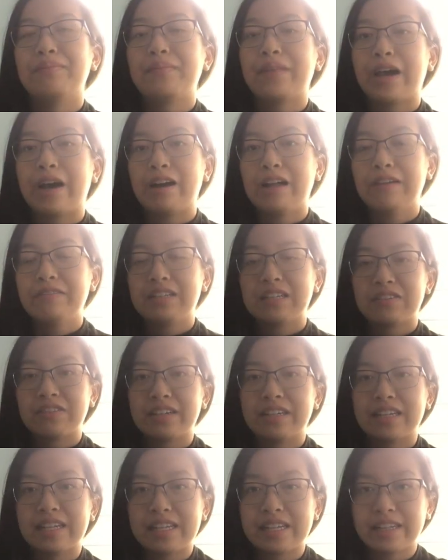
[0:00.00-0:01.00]
They all have
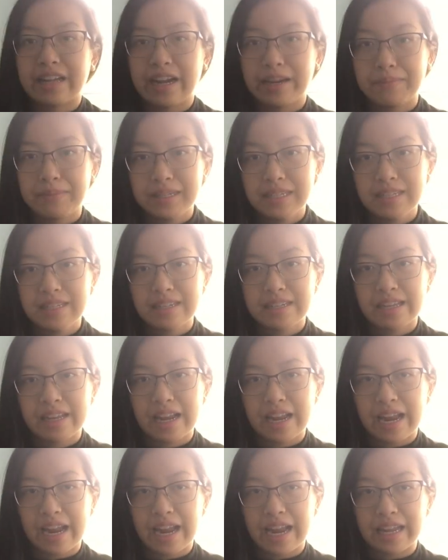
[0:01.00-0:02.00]
different assignments,
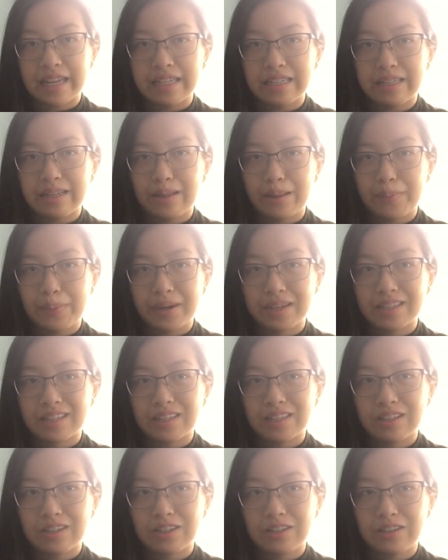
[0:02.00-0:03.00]
and the
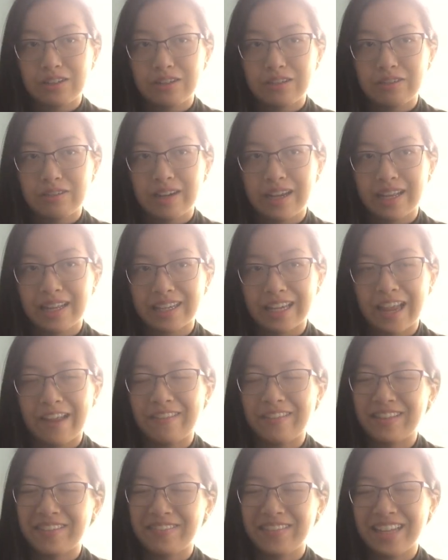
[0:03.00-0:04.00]
person who
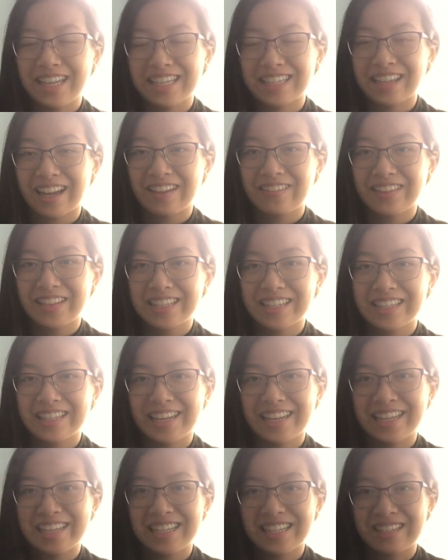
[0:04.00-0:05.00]
gave them the assignments
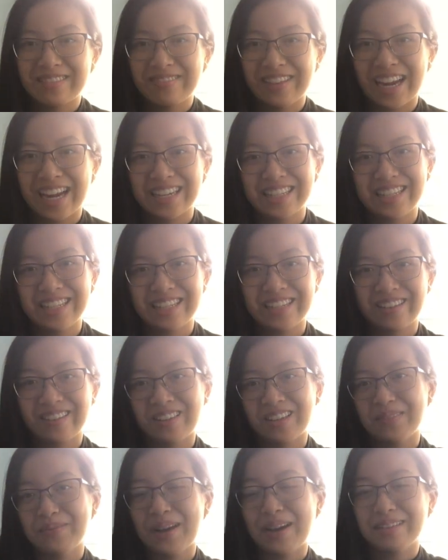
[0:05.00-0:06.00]
is Max's
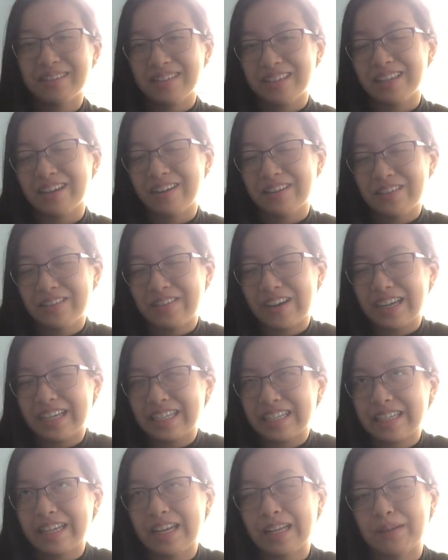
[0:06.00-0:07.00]
old mountain goat
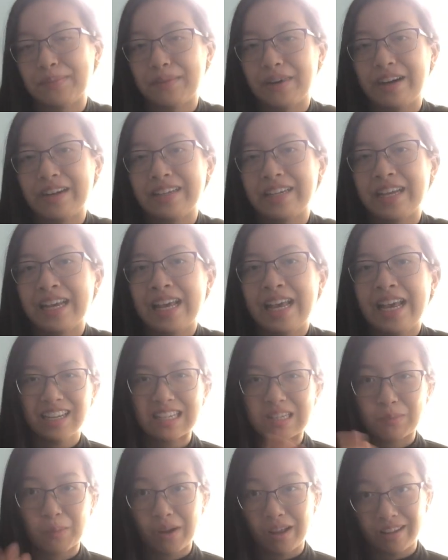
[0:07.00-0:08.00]
friend, Gilamon.
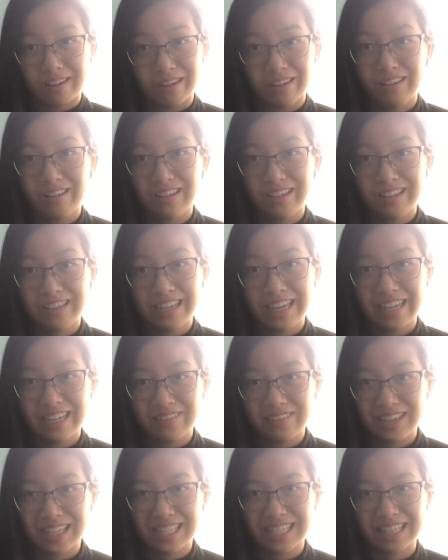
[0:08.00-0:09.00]
Spoiler alert,
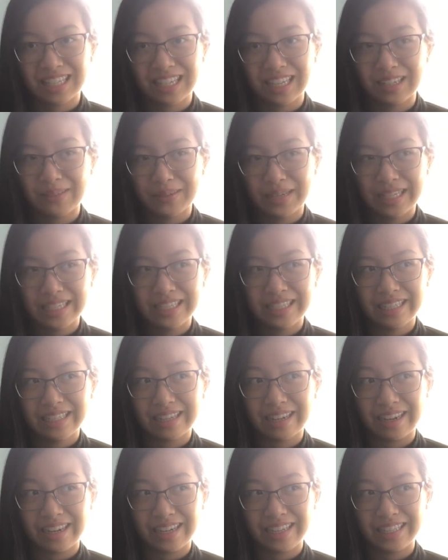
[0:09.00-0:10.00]
anyways, Gilamon
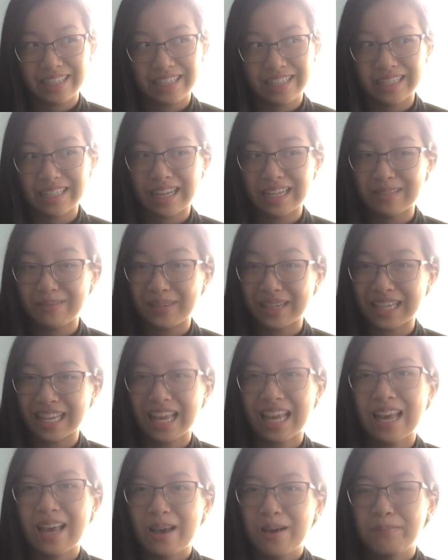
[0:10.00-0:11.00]
died in the last book,
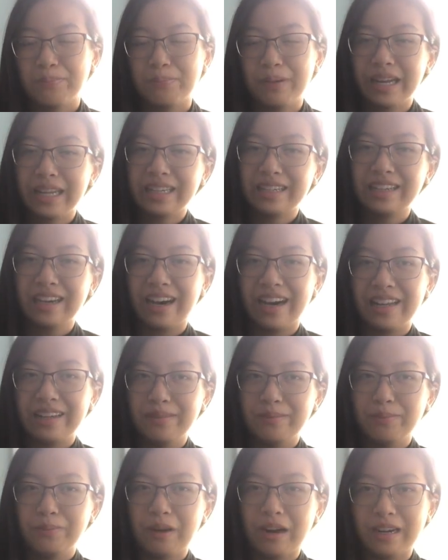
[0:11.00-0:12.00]
but God
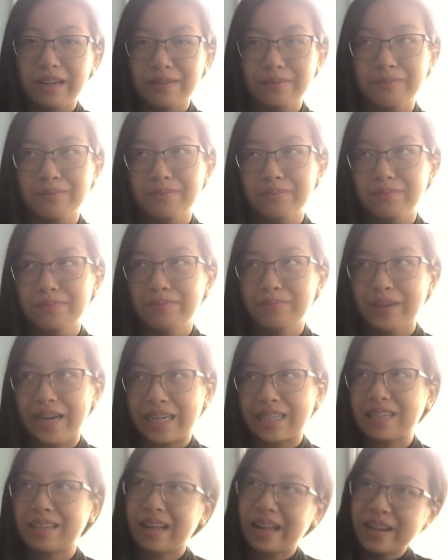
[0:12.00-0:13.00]
brought him
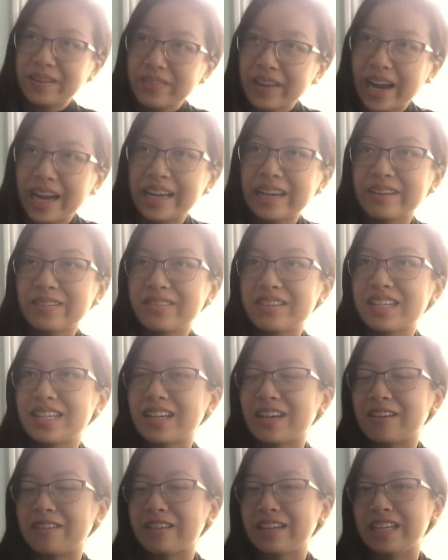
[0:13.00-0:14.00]
back to life, kind of,
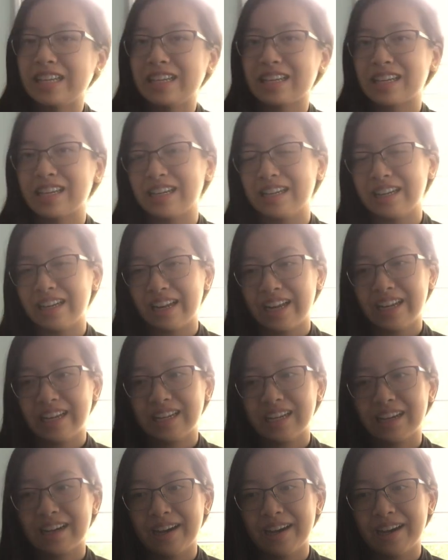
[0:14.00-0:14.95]
so he can, like,